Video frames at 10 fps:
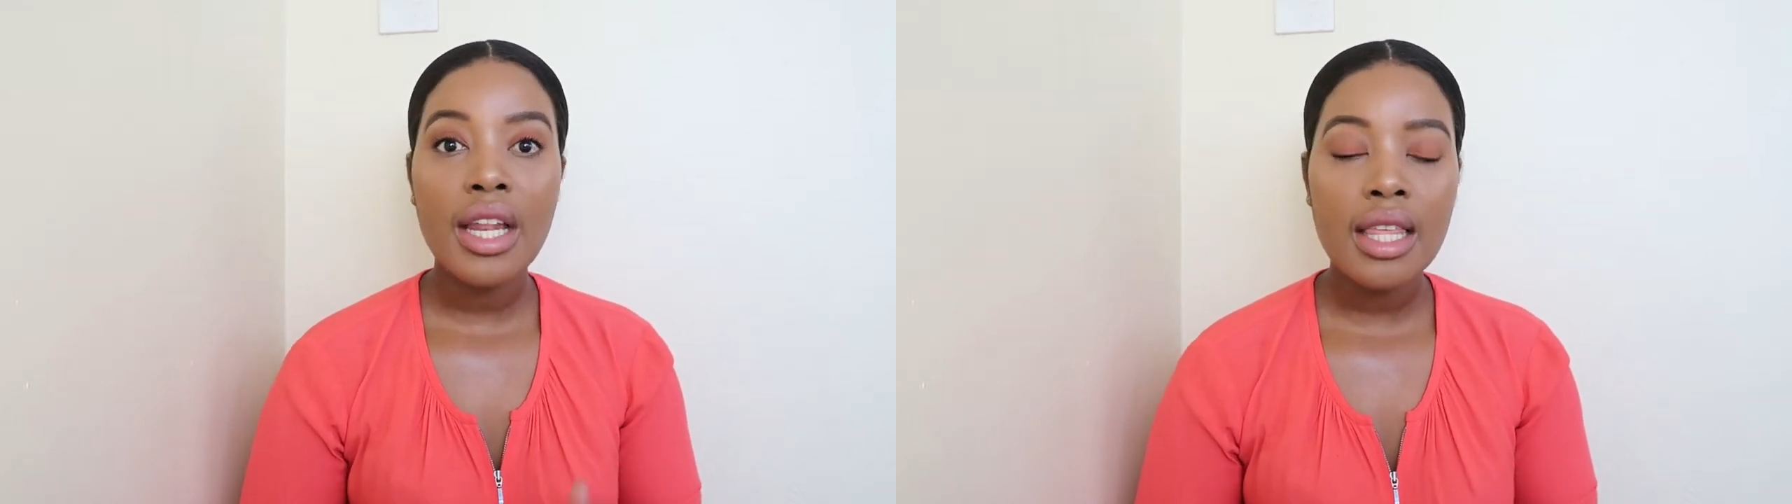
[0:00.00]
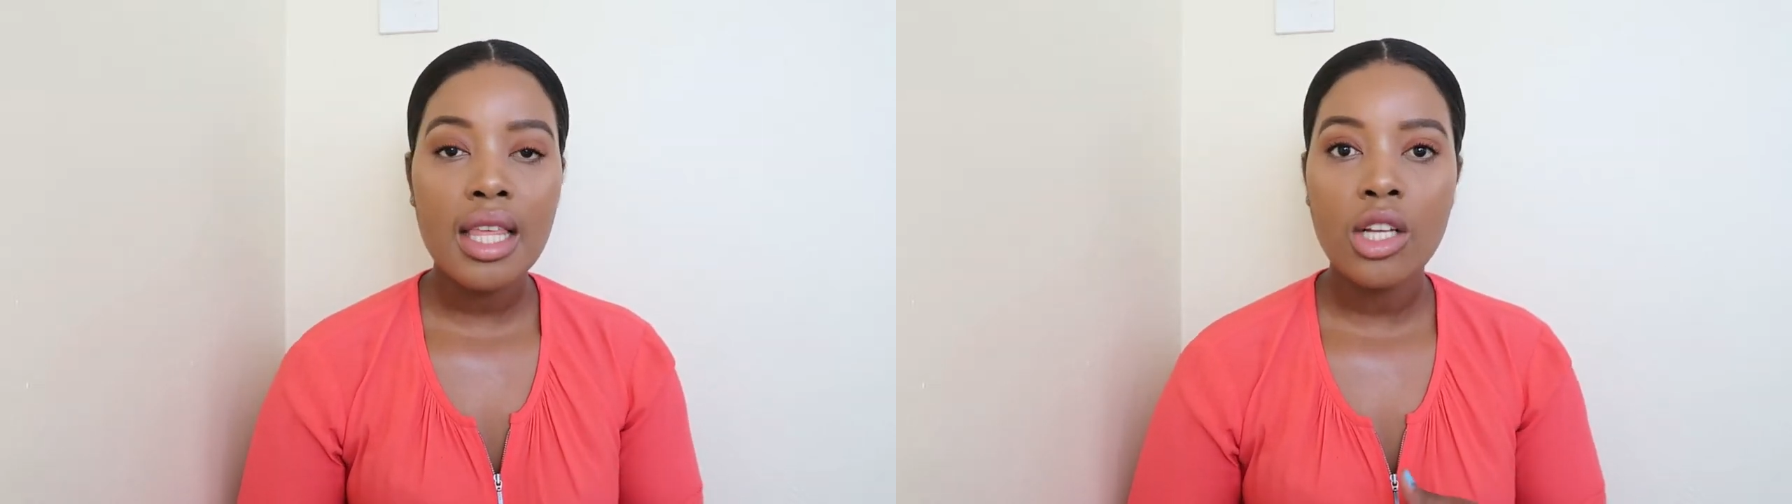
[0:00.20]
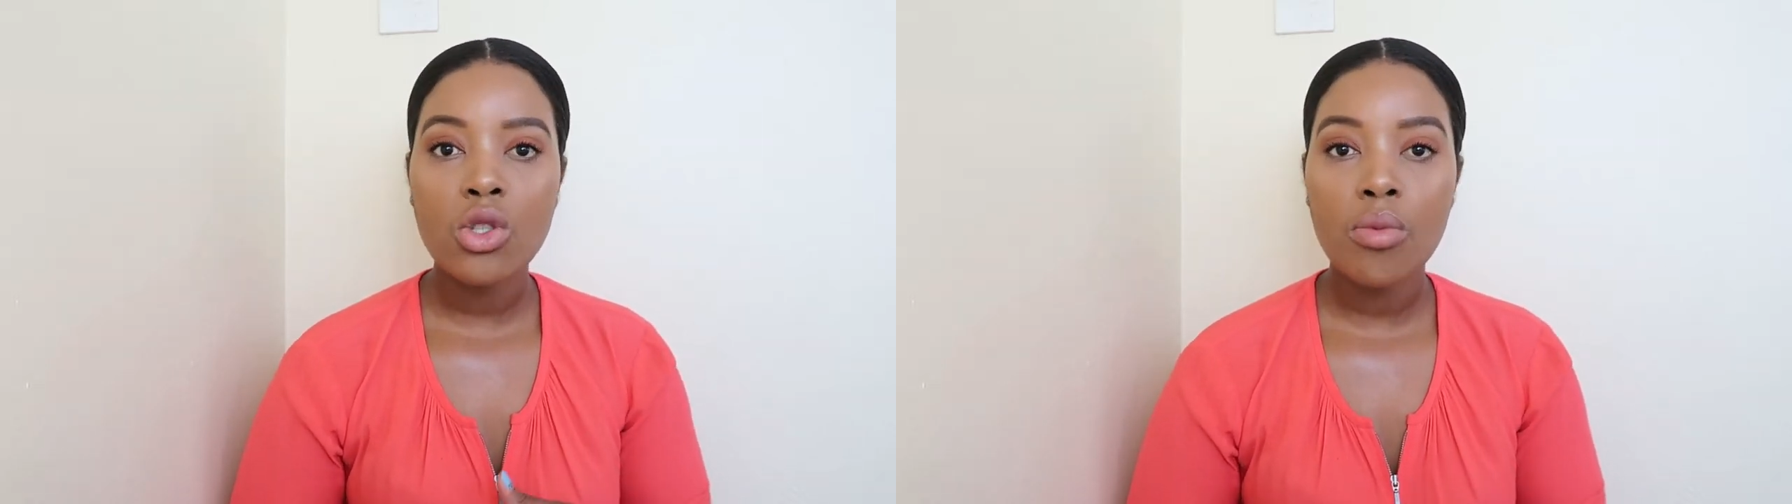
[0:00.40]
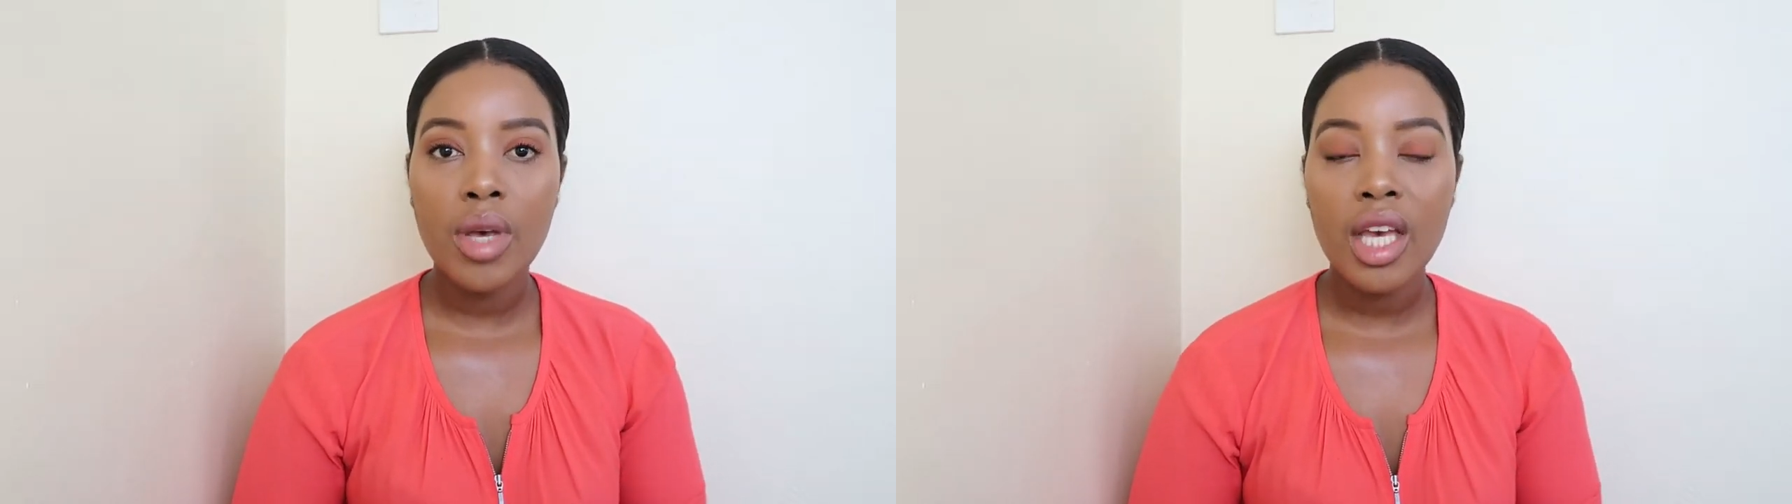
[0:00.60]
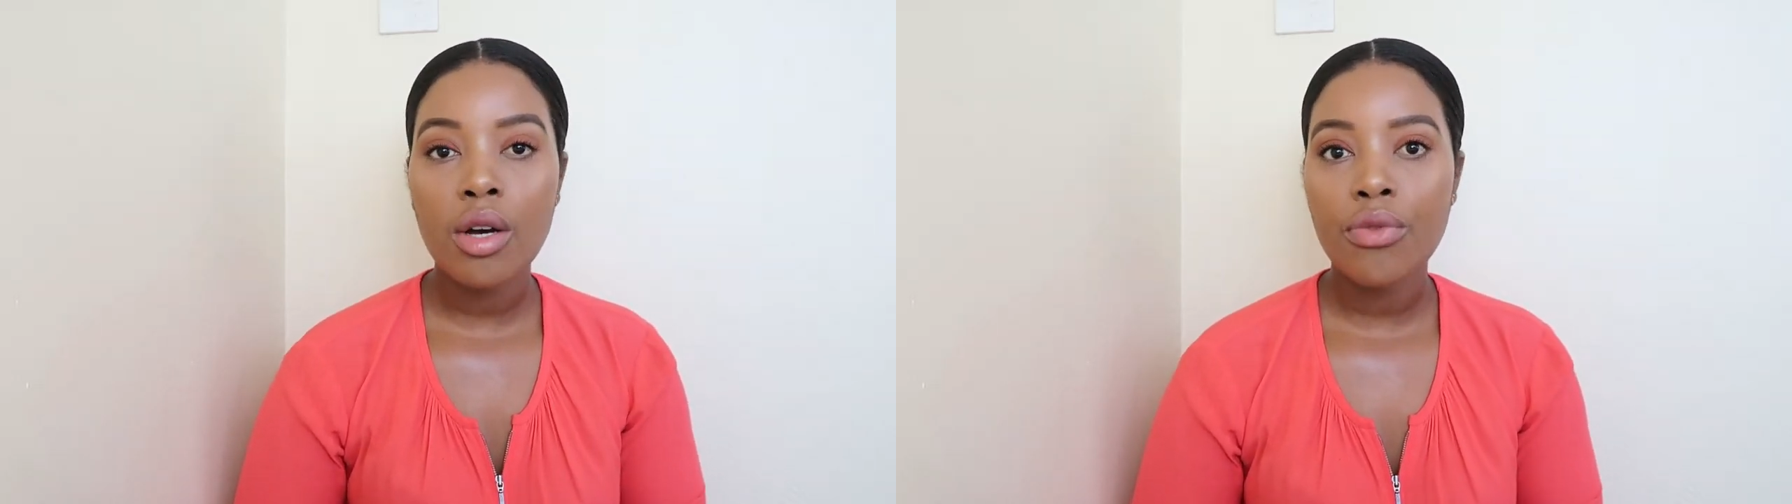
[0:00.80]
anything that you
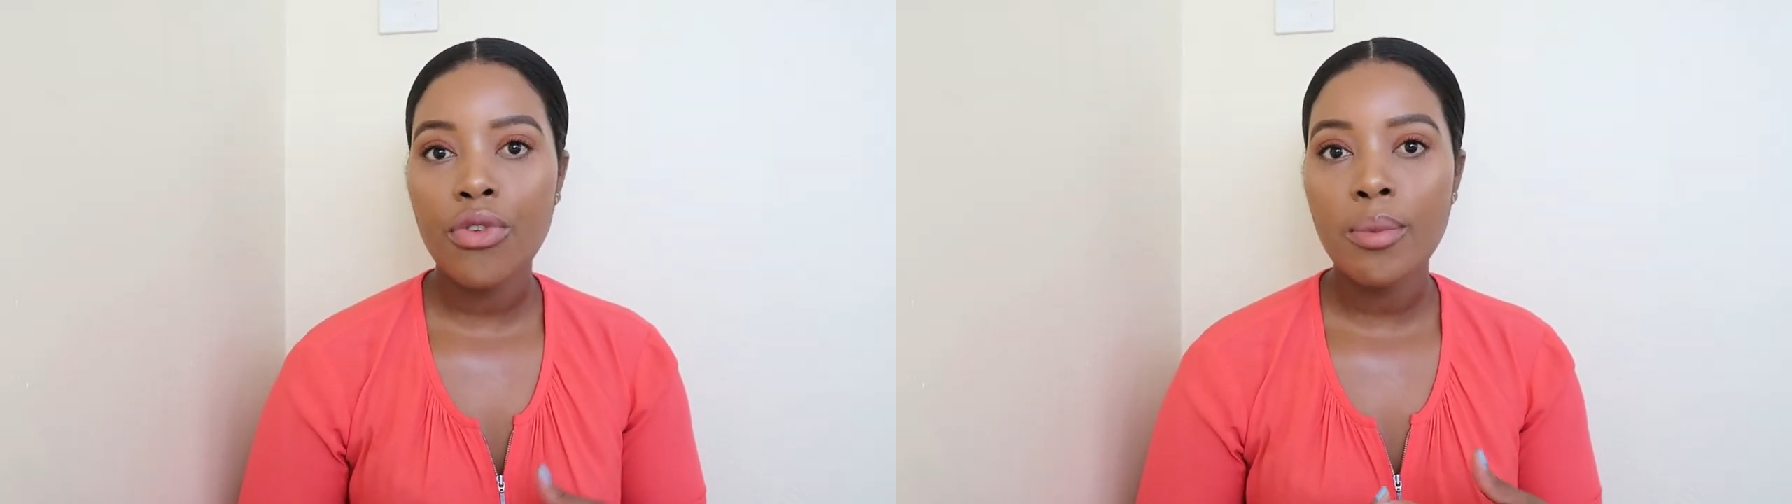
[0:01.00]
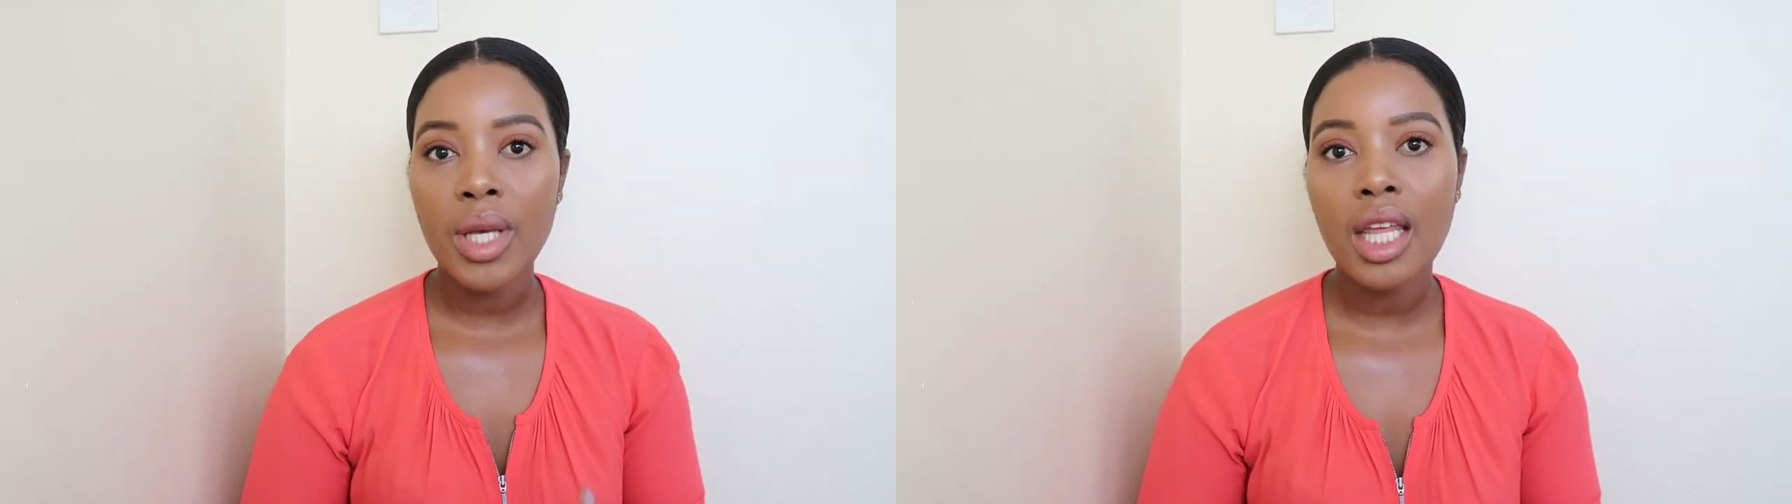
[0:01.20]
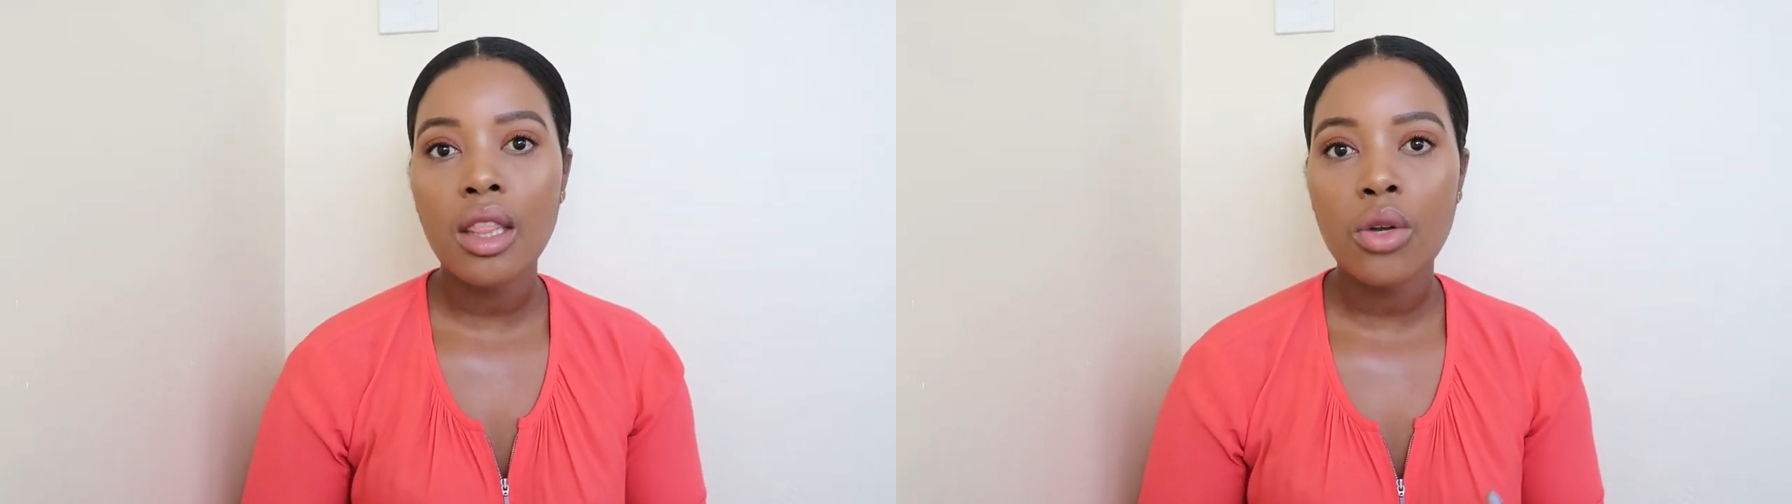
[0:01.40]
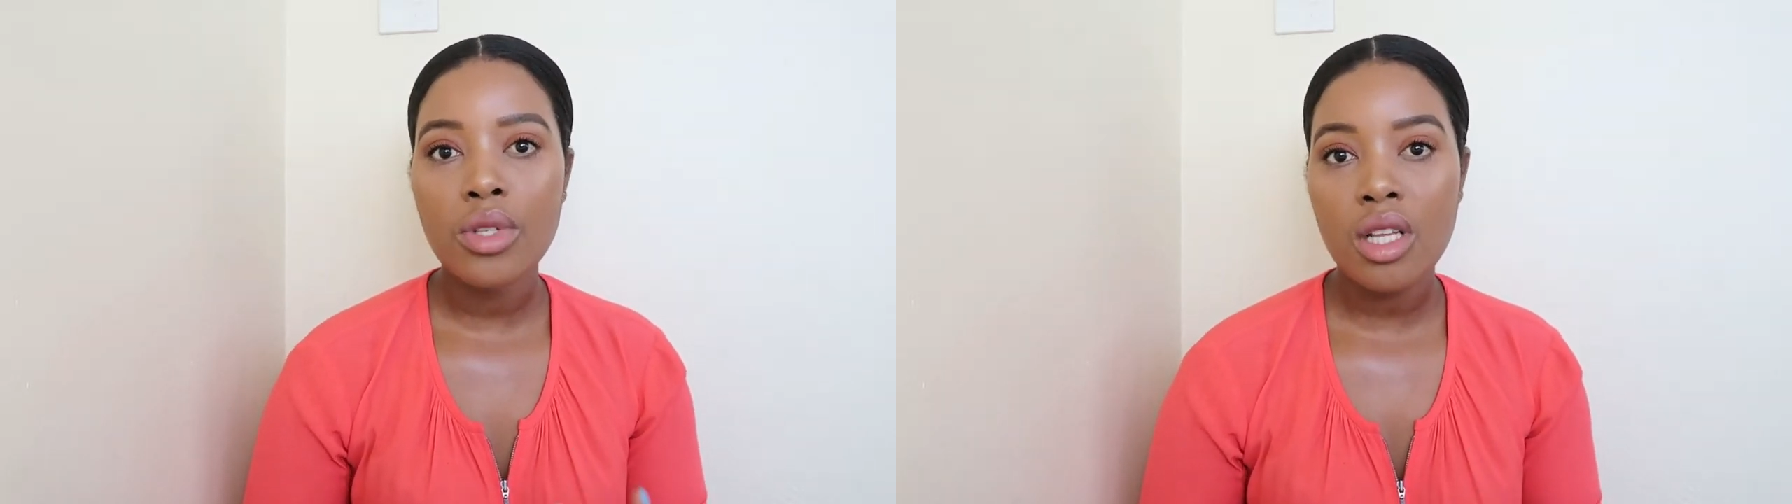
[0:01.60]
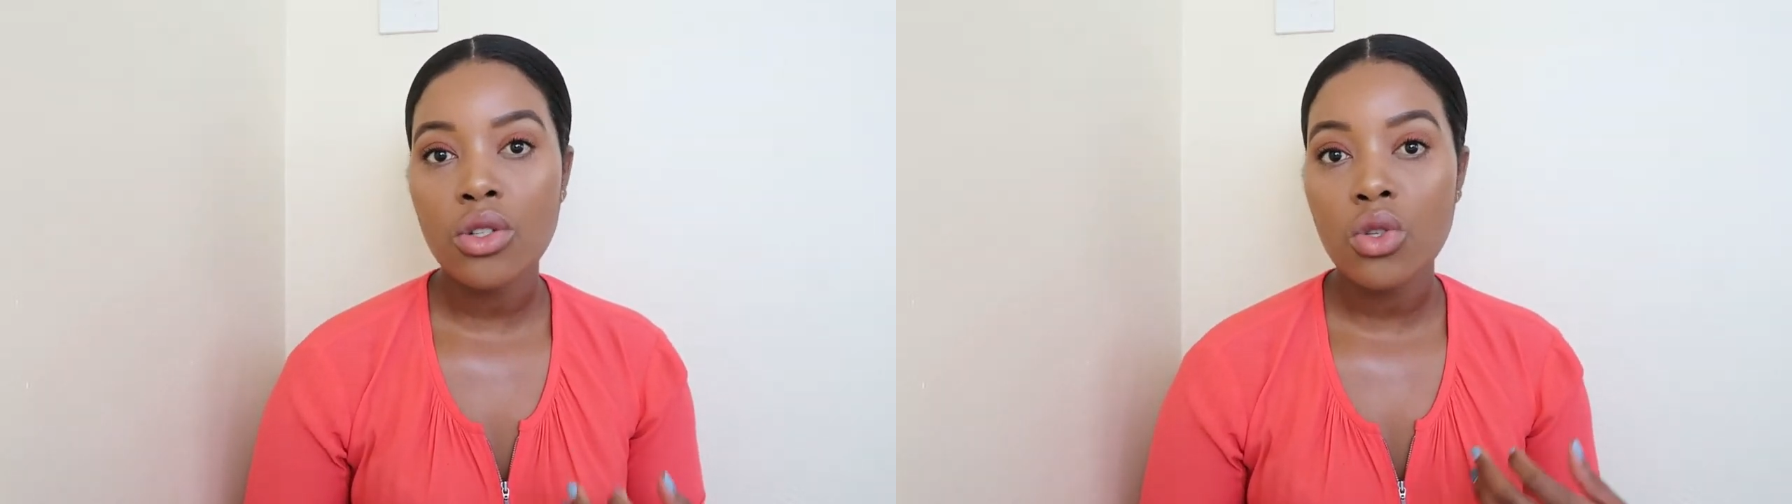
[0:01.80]
make from getting the
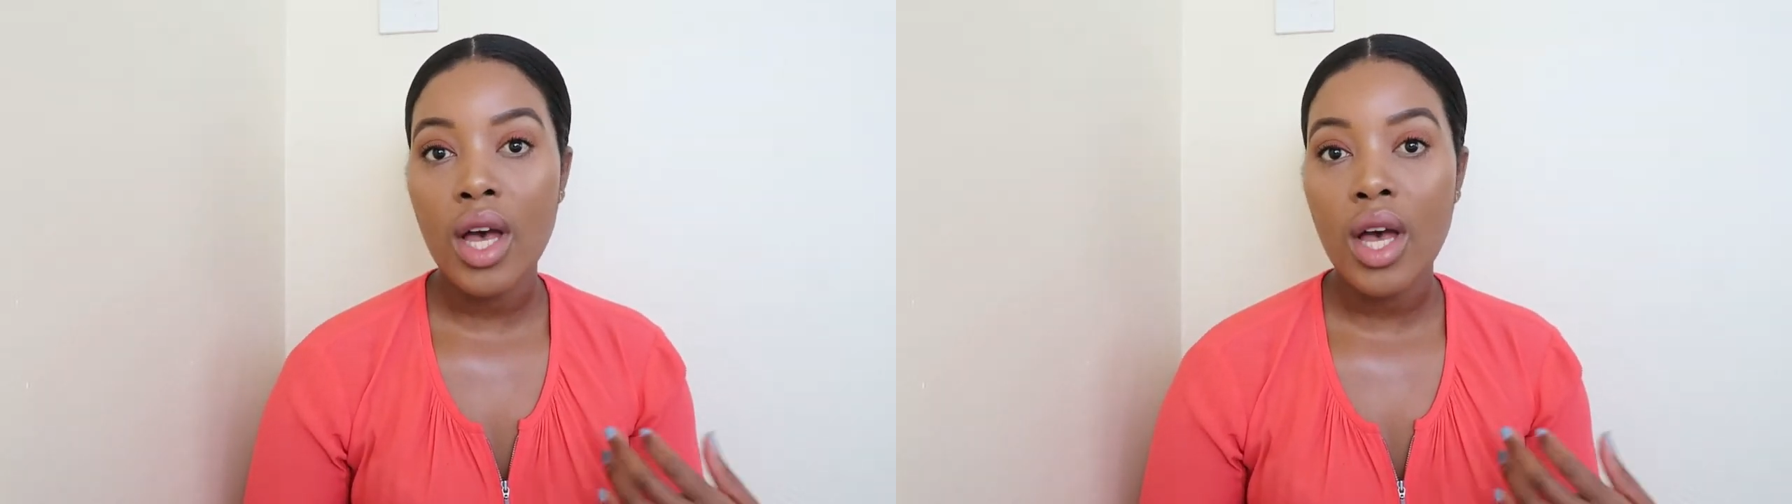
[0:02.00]
results.